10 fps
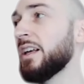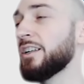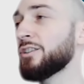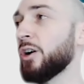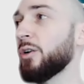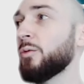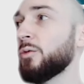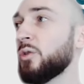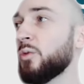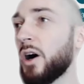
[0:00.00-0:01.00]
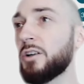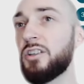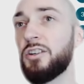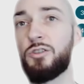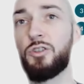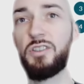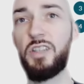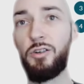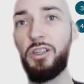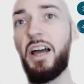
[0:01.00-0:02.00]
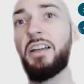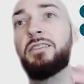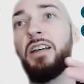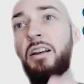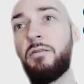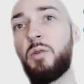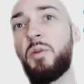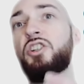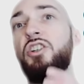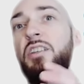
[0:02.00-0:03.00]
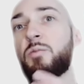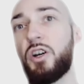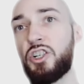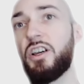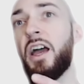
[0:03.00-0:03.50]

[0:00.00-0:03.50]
So you want to centralize that information as much